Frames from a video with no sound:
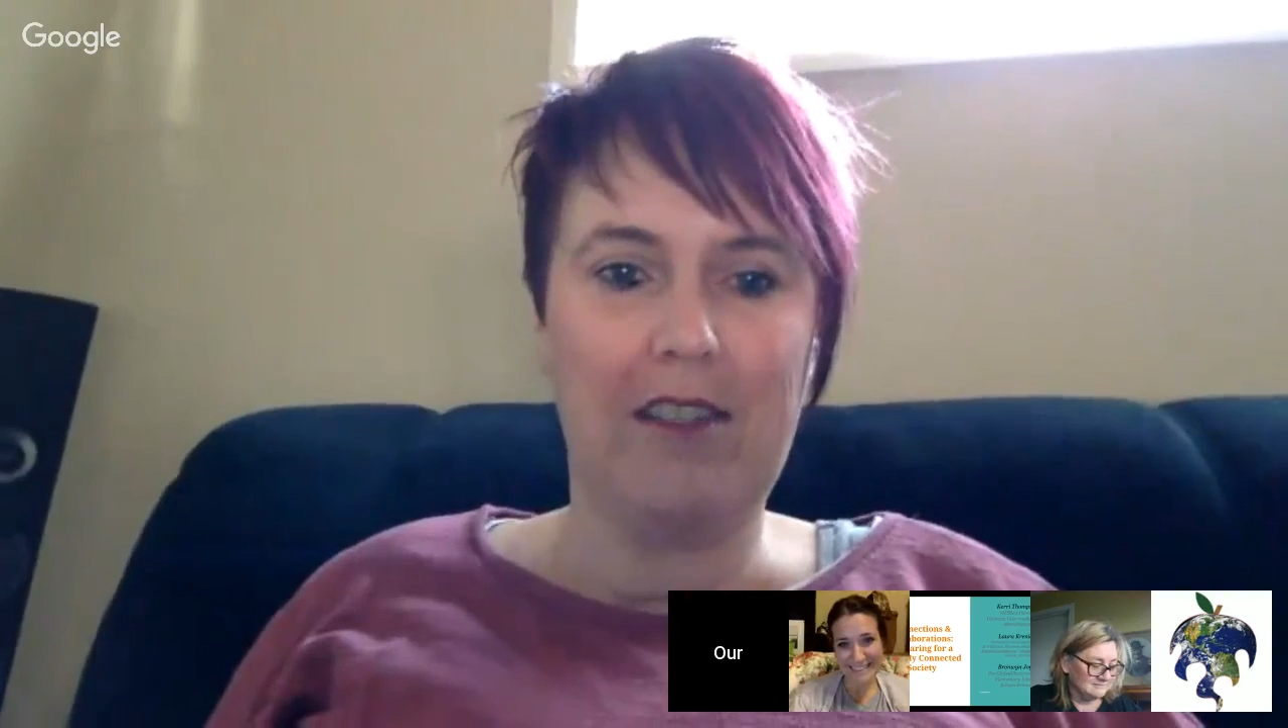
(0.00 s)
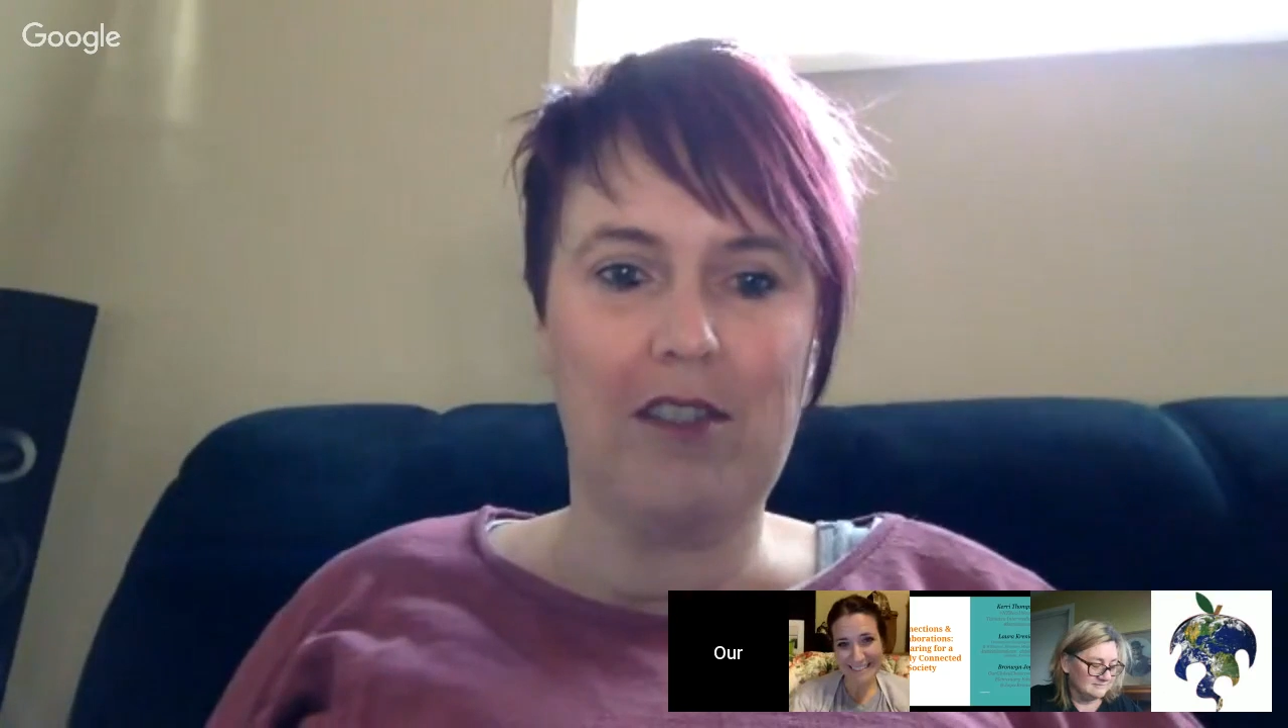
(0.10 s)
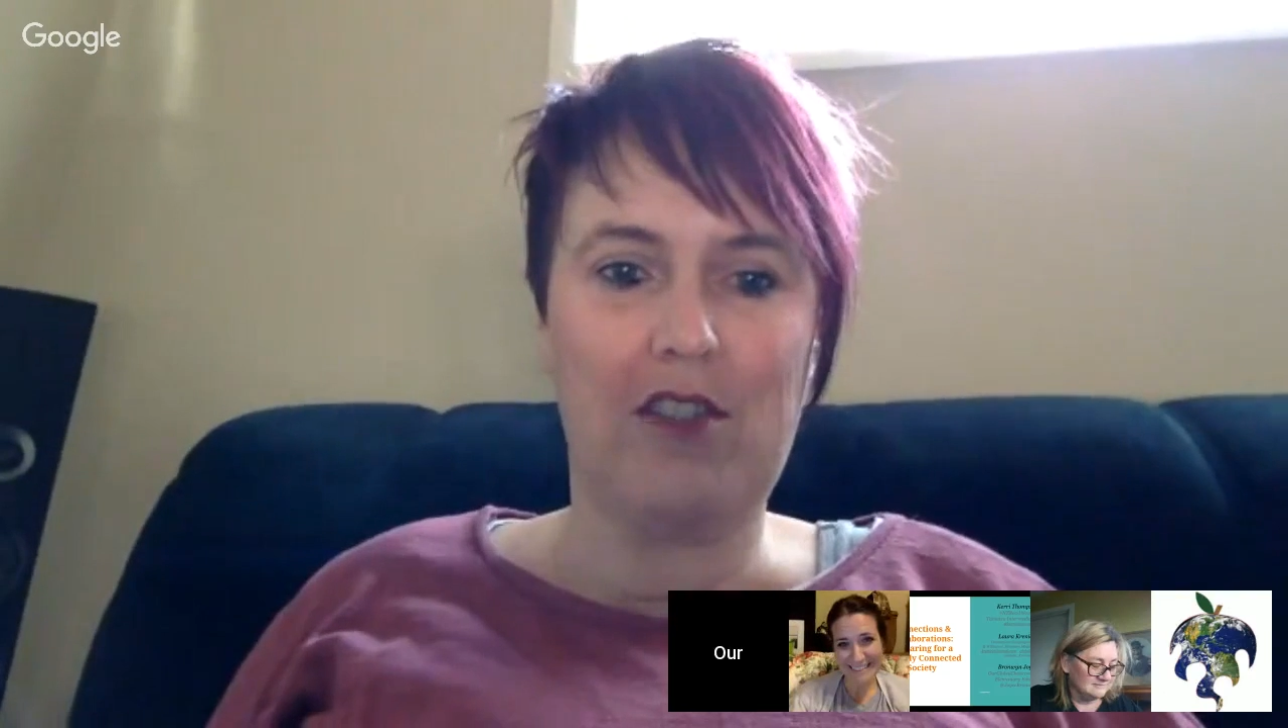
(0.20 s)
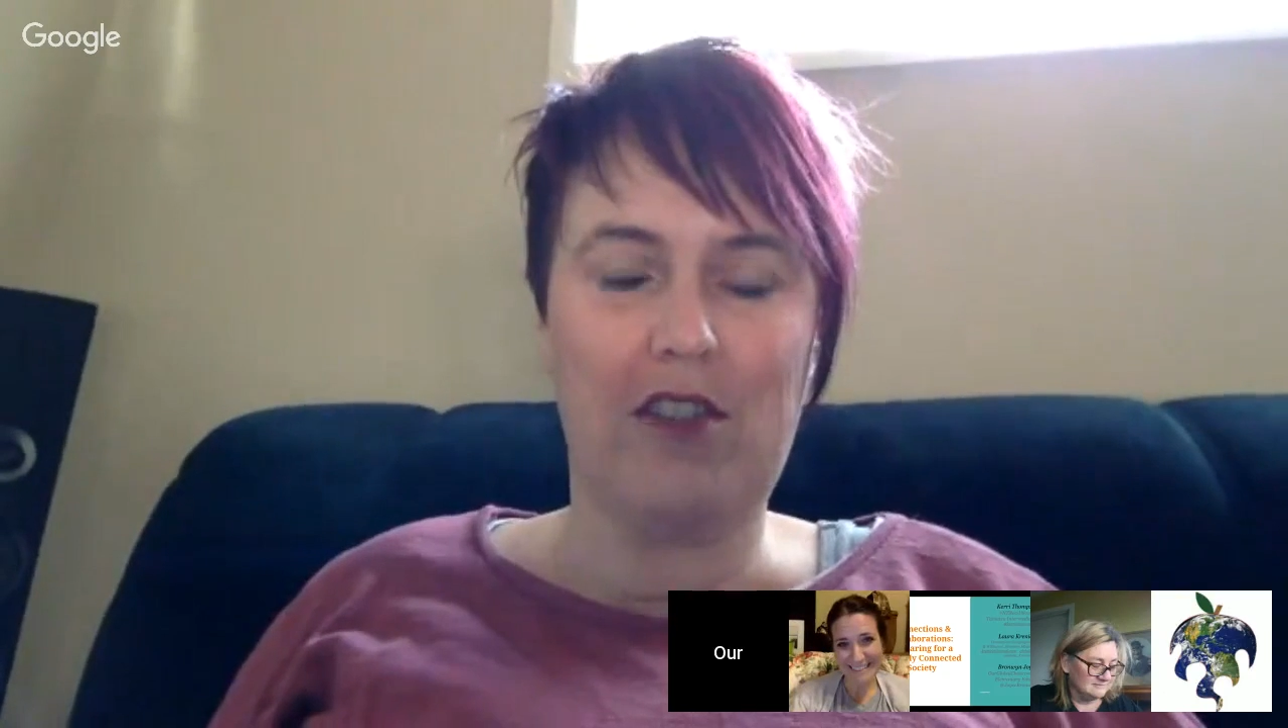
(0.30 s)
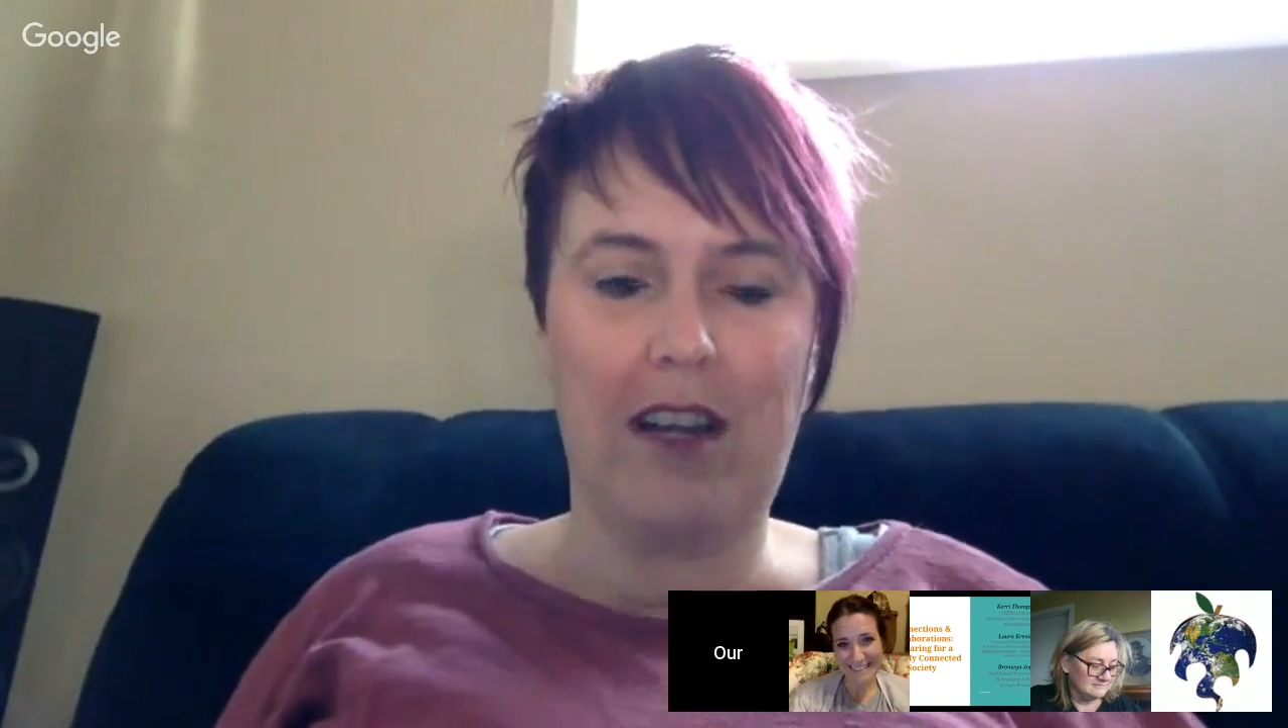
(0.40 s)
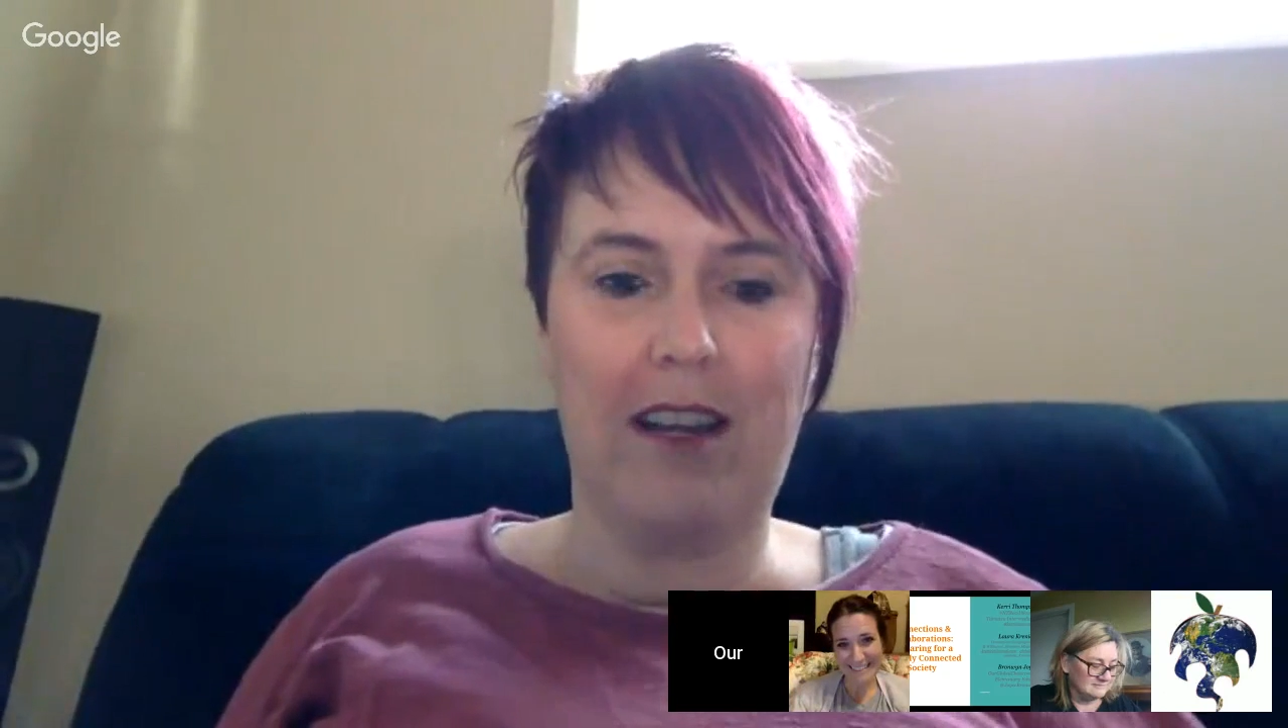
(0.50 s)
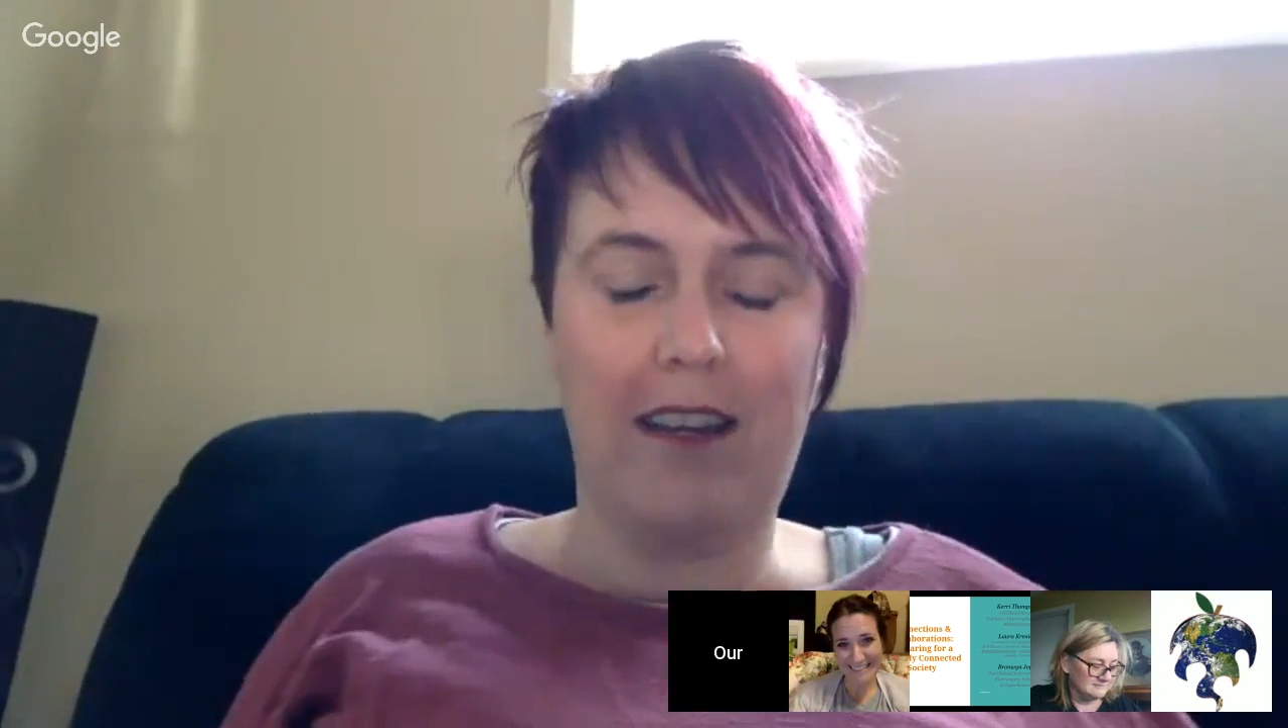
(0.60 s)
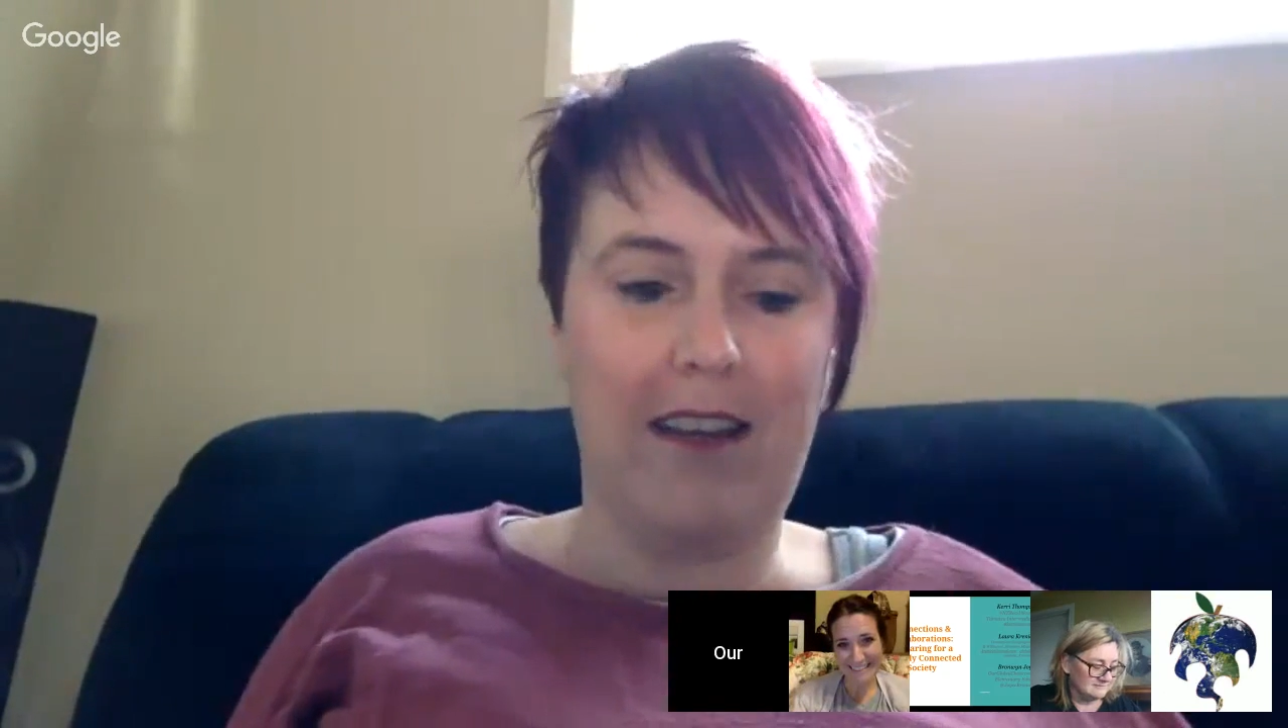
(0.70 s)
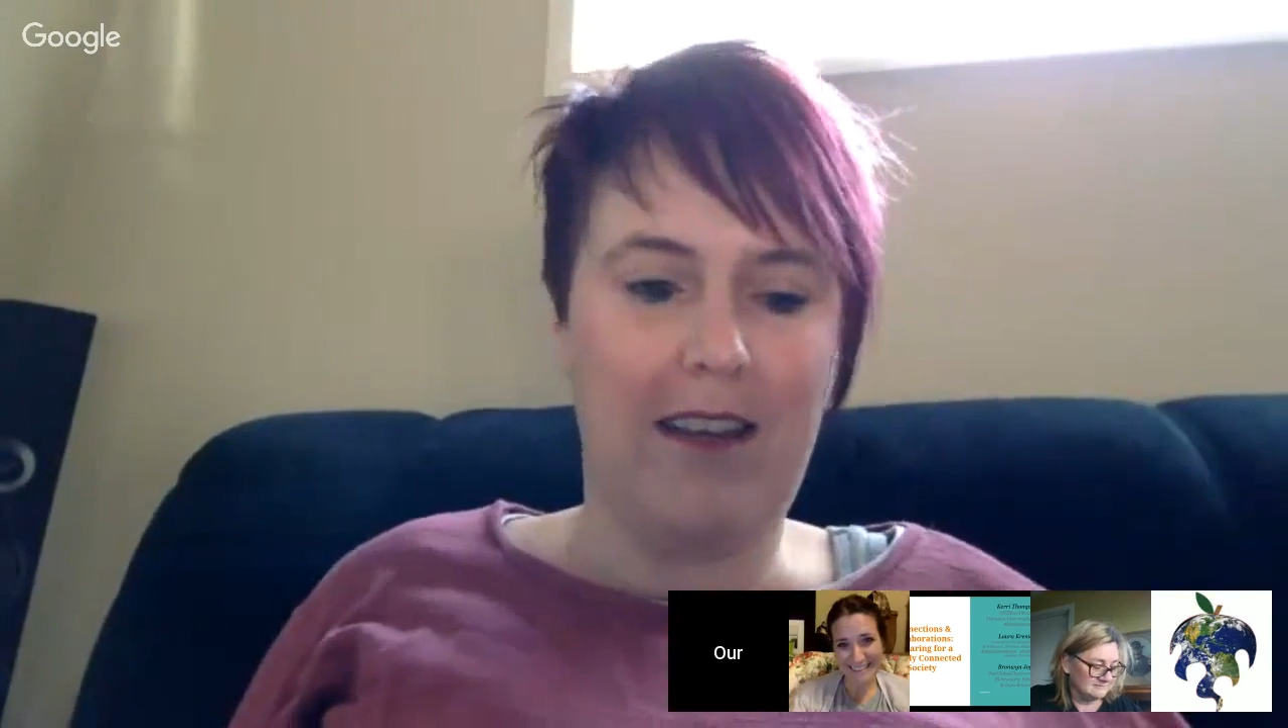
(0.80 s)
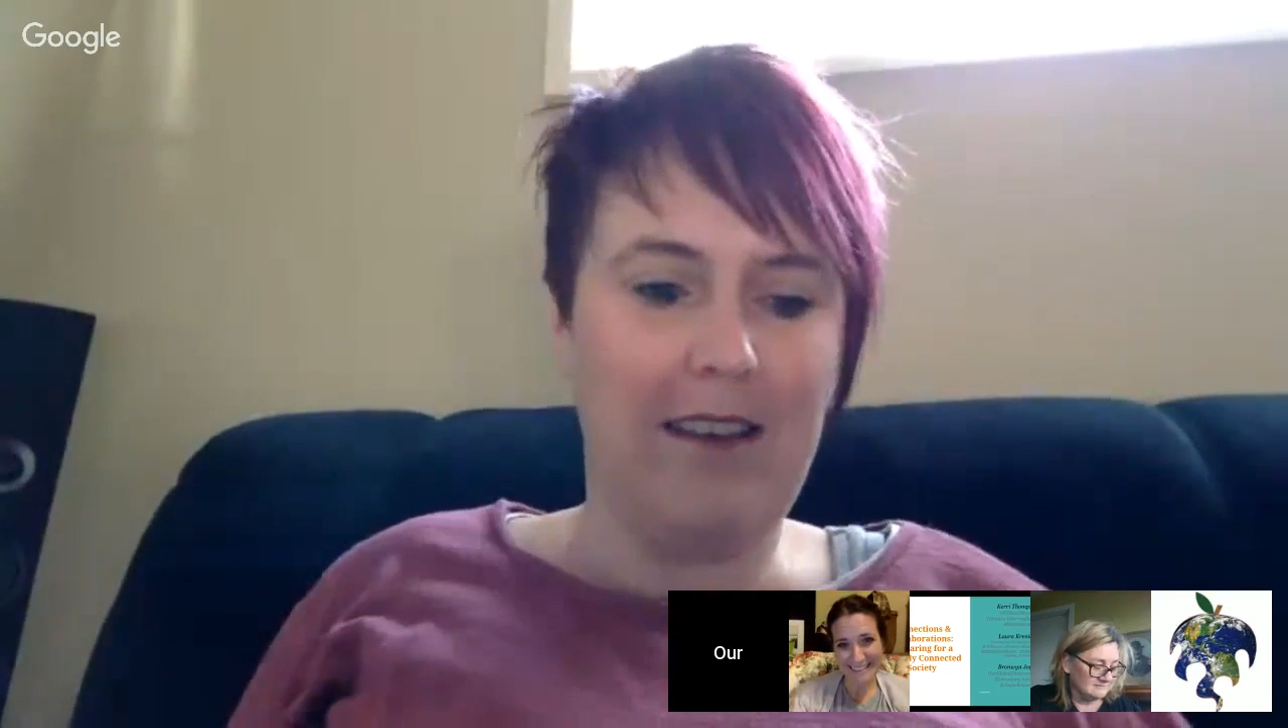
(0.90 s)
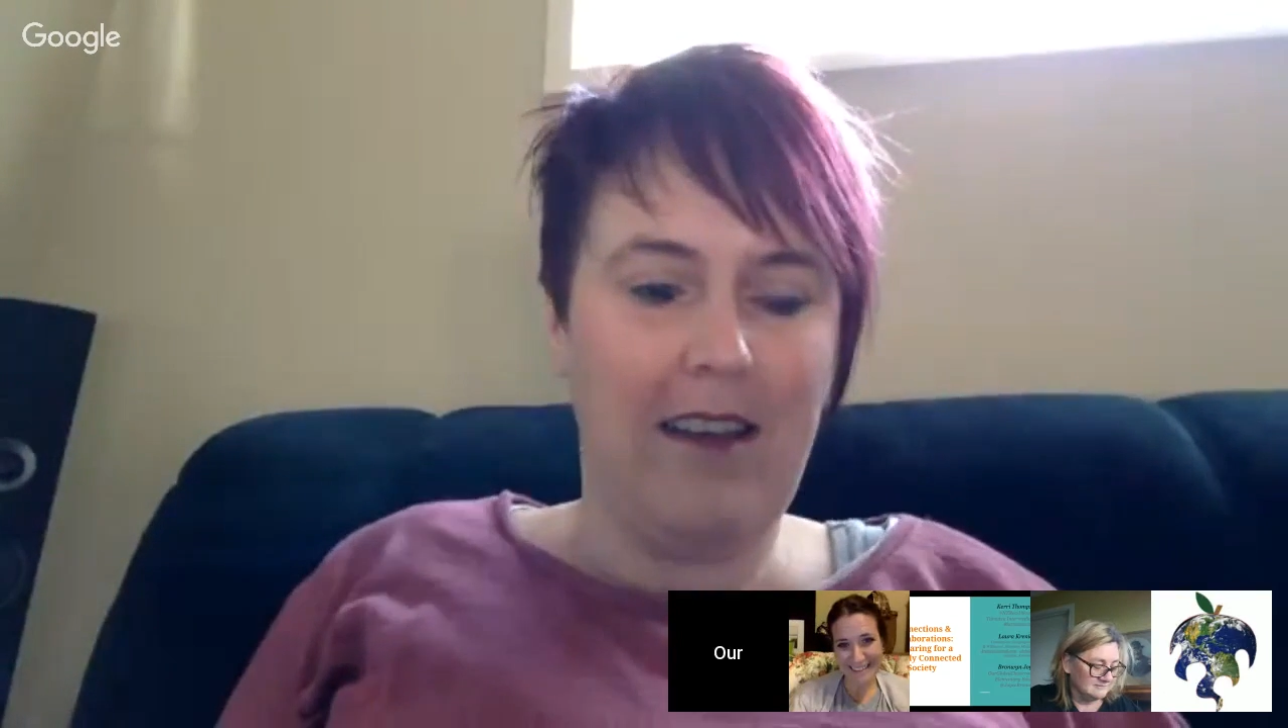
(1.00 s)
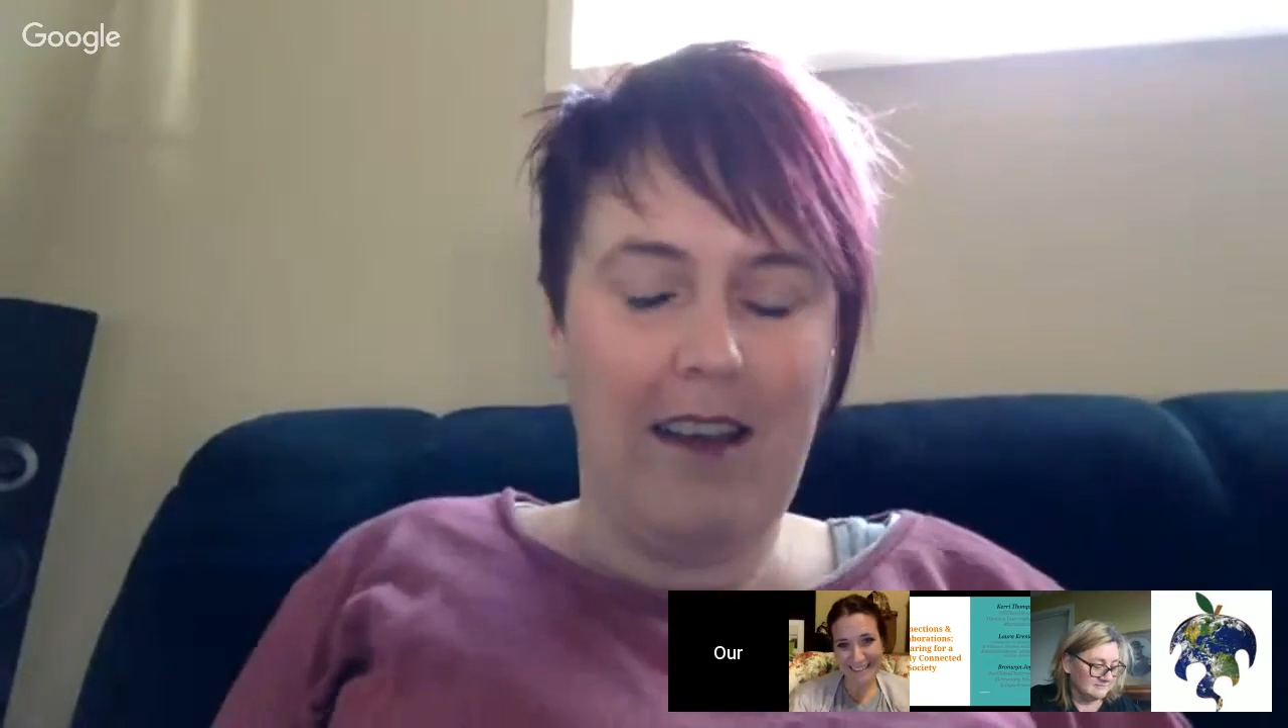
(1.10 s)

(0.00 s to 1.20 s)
Australia.